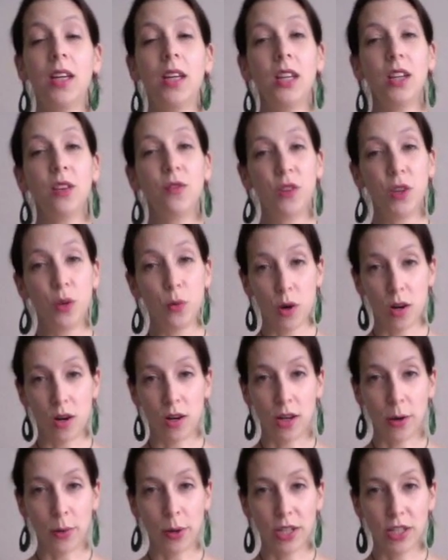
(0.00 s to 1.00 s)
If you
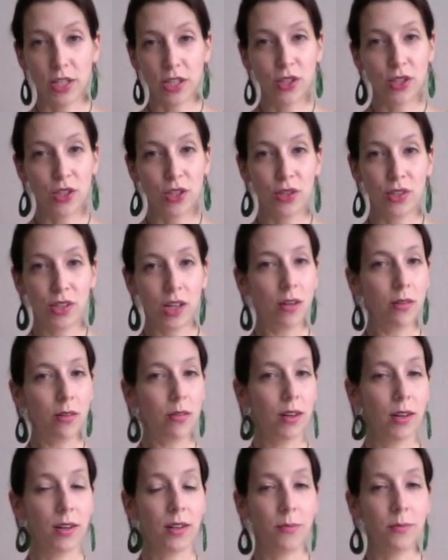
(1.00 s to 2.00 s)
are going to the studio,
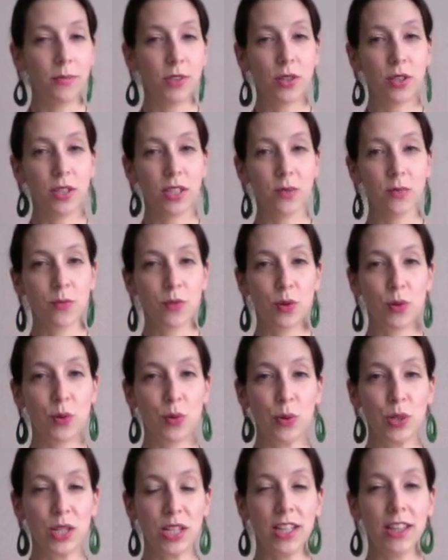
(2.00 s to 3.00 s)
doing some
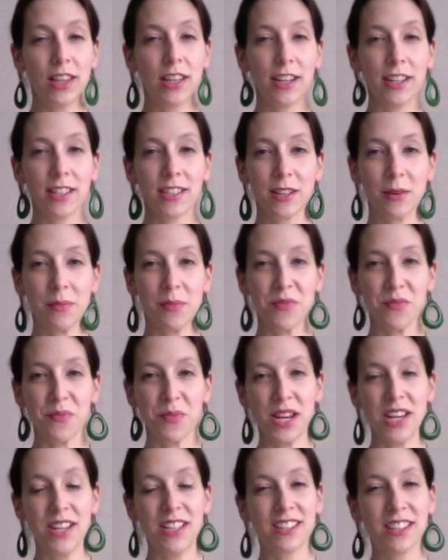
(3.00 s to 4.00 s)
recording in the next couple of
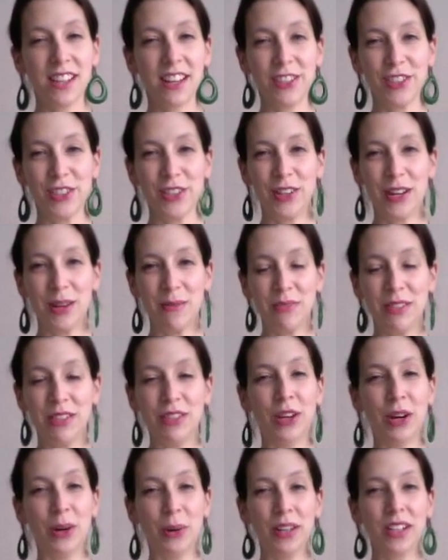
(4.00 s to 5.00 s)
weeks, then do let me
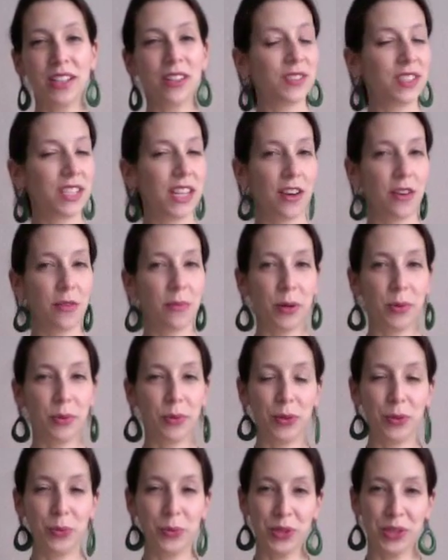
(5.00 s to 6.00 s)
know. I'd love to hear about
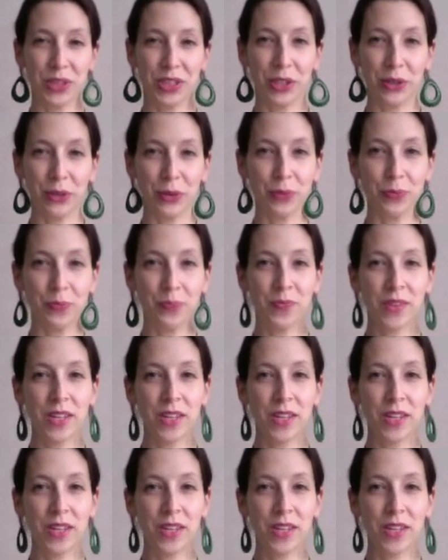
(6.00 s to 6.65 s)
what you're working on.